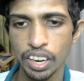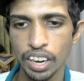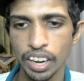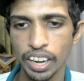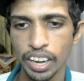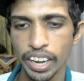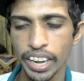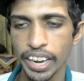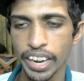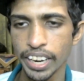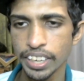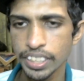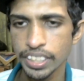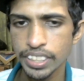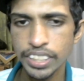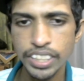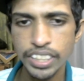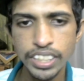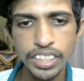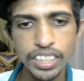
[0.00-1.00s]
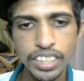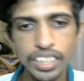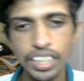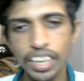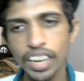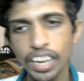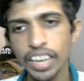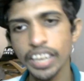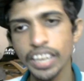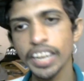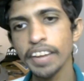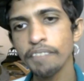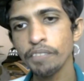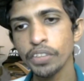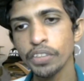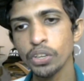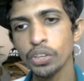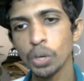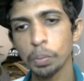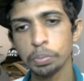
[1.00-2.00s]
And here I have
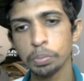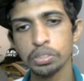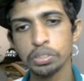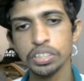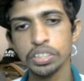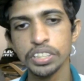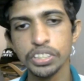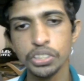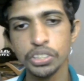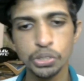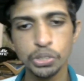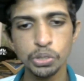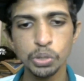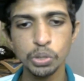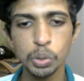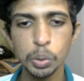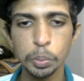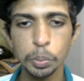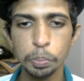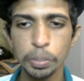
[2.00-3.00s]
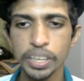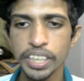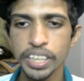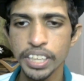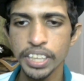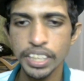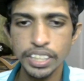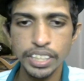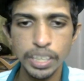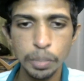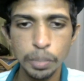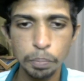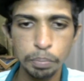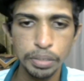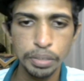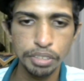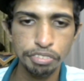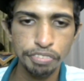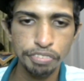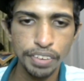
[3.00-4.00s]
the option to play king
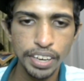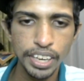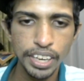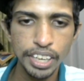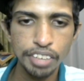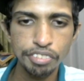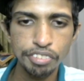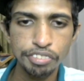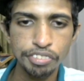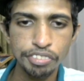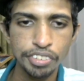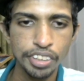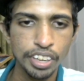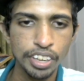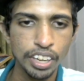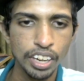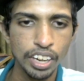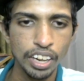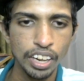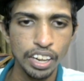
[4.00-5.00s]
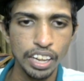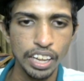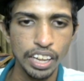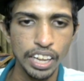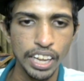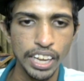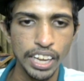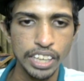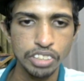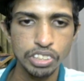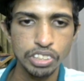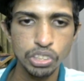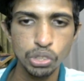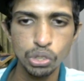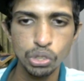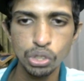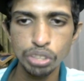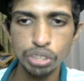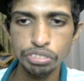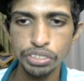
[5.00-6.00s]
b5 and
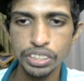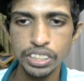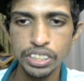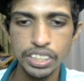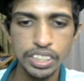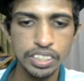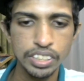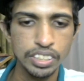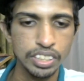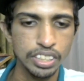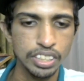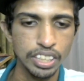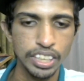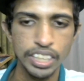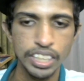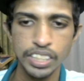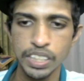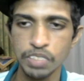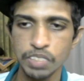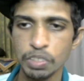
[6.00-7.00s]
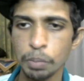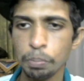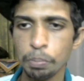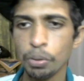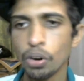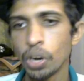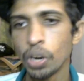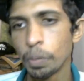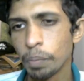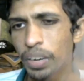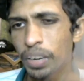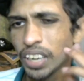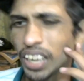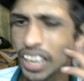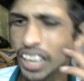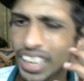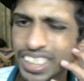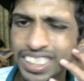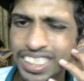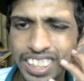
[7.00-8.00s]
just go for this a7 pawn, but
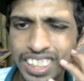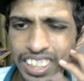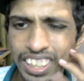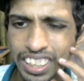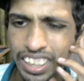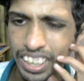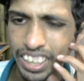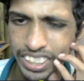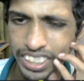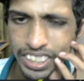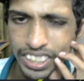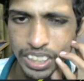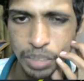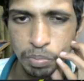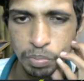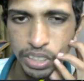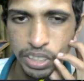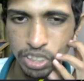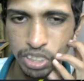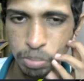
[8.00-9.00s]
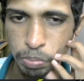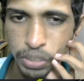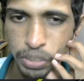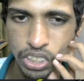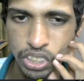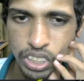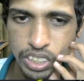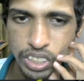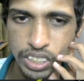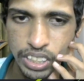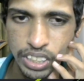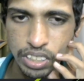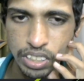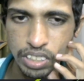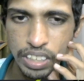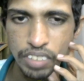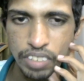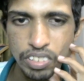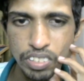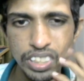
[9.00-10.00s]
I didn't like it much because I
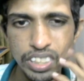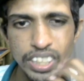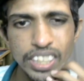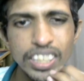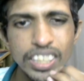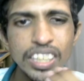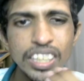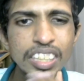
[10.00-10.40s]
was like,